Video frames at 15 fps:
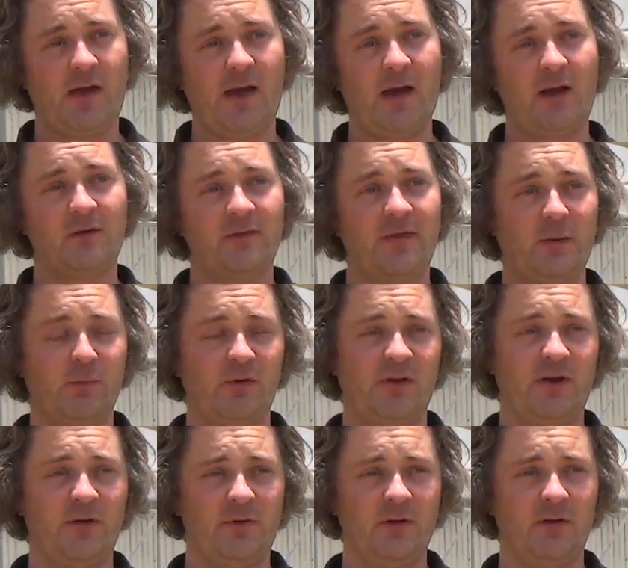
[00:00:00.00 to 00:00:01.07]
out of that
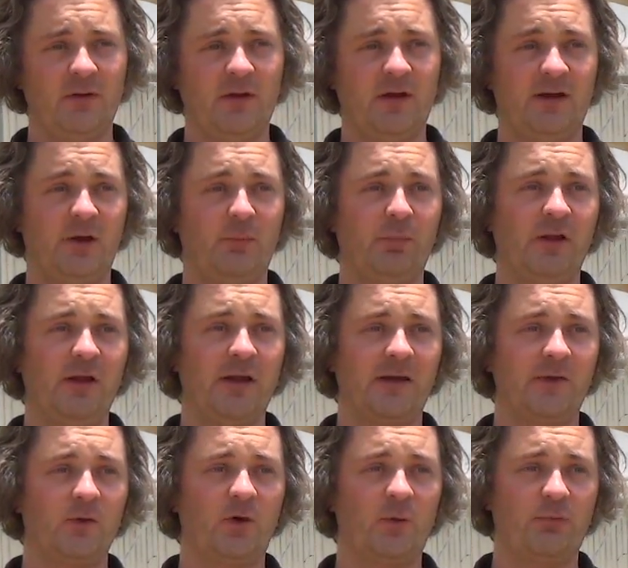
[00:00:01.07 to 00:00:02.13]
material and apply it
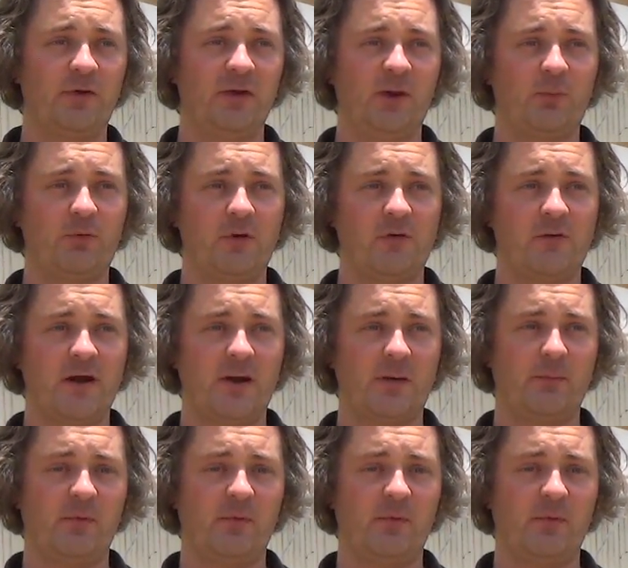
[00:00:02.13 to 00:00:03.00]
to our breeding program.